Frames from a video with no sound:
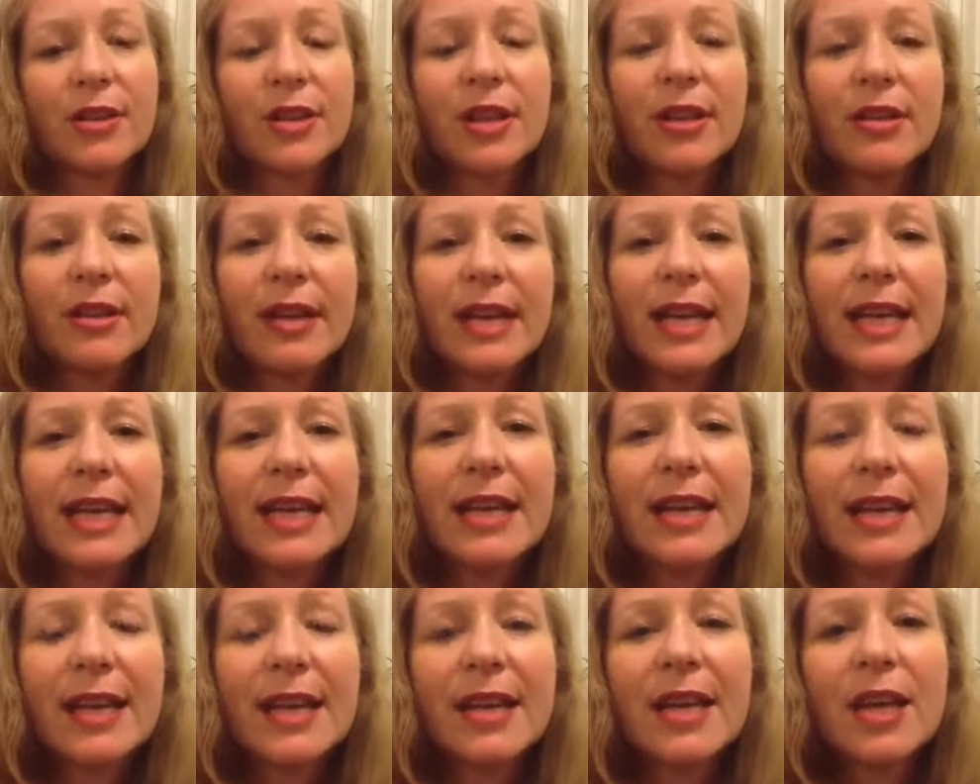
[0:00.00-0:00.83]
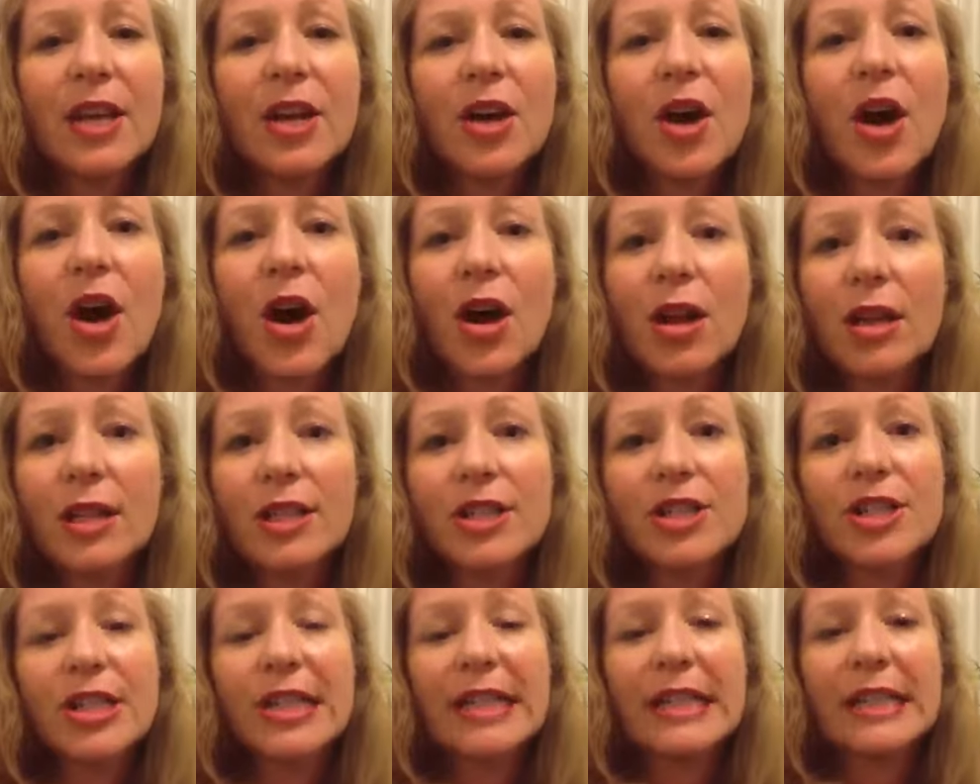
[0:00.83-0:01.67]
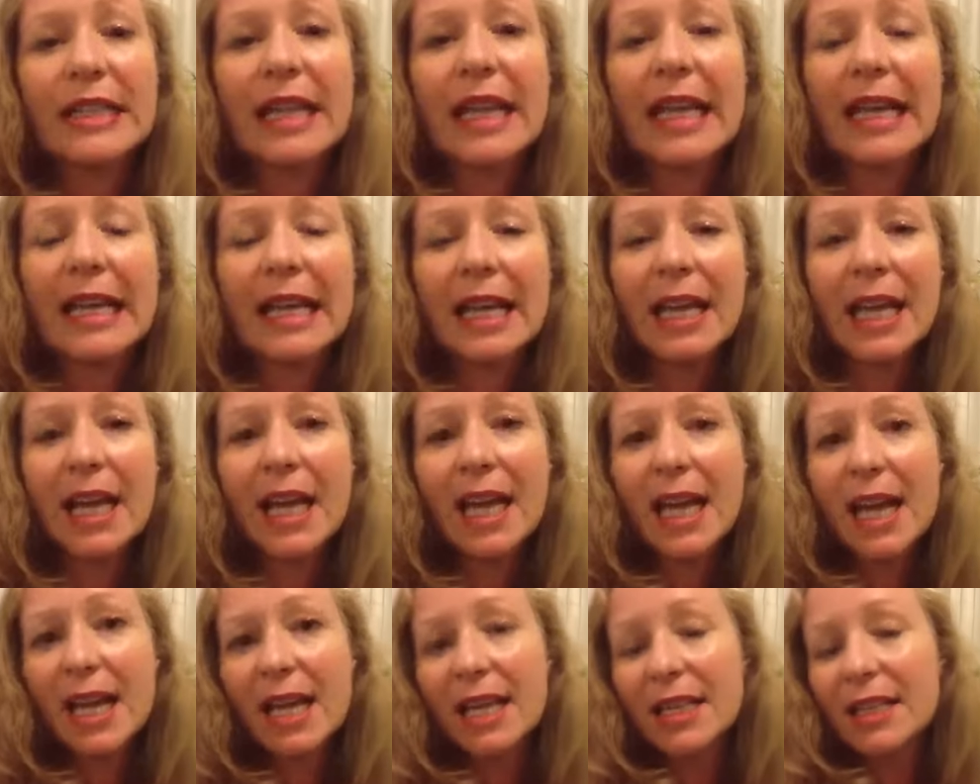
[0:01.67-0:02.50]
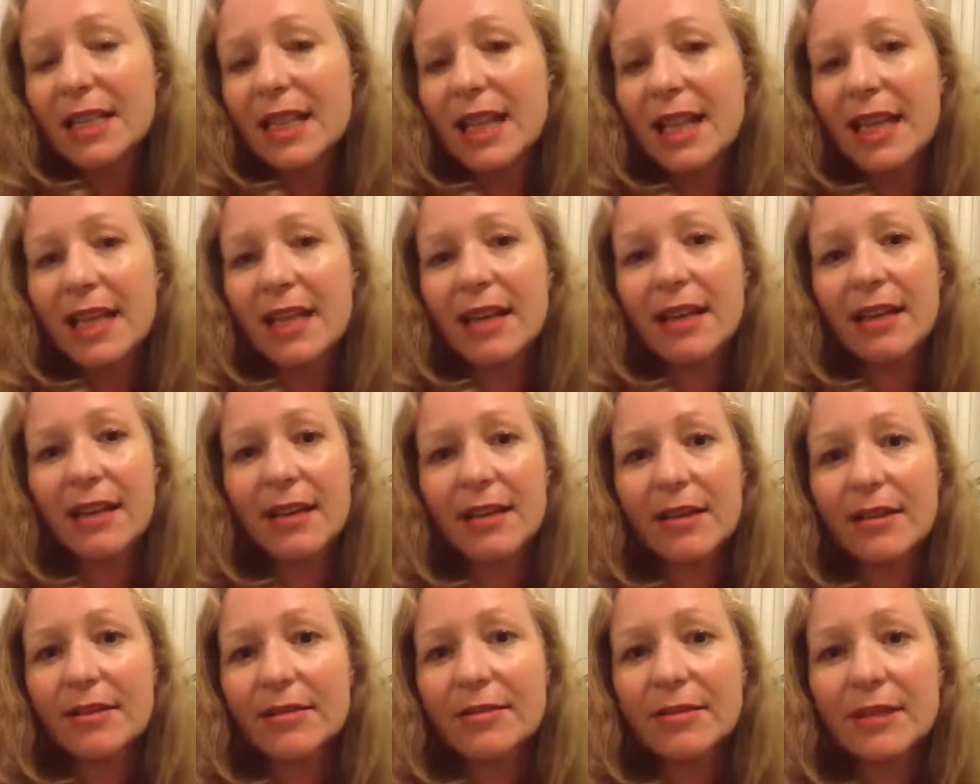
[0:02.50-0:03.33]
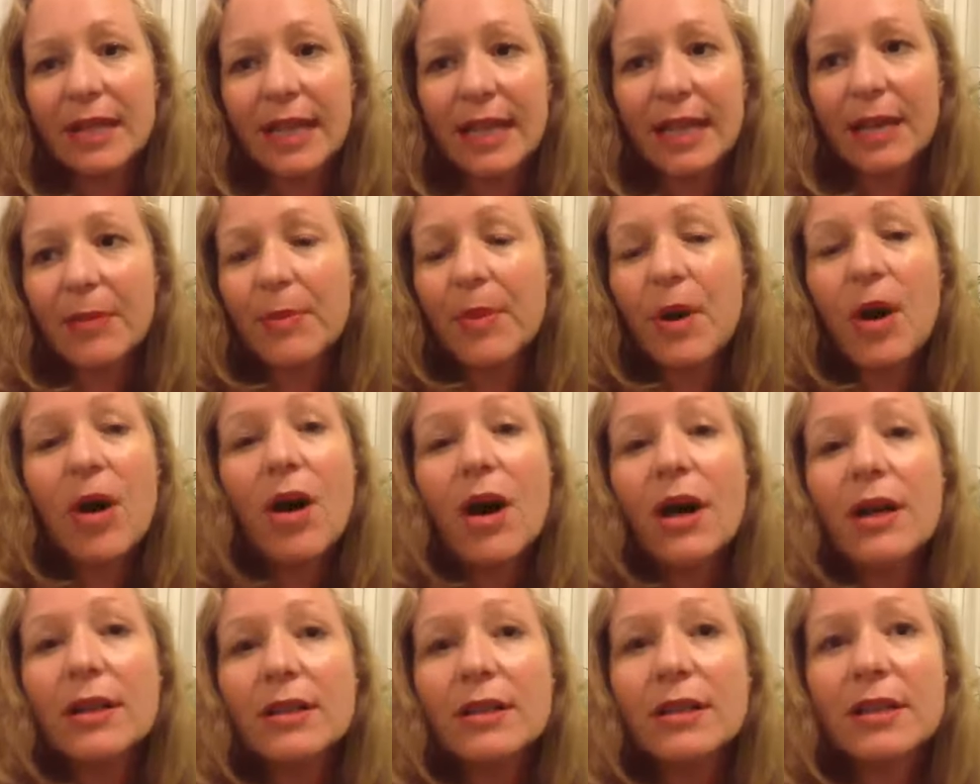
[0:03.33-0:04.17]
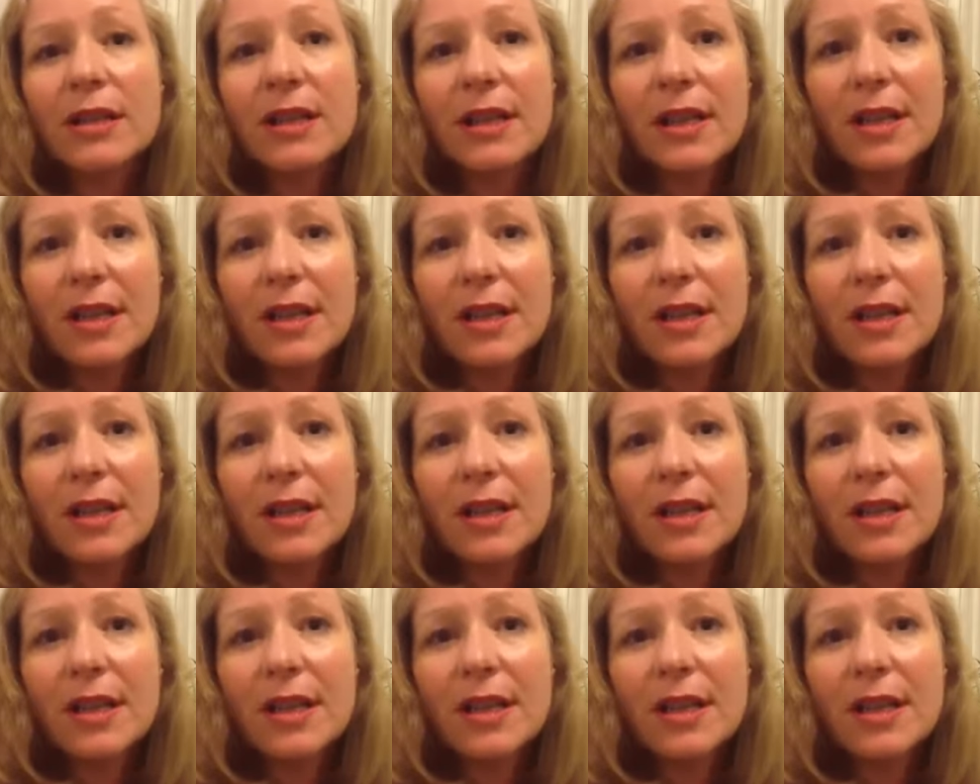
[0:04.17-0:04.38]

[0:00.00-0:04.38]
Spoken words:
They're in an ecology, like a pond,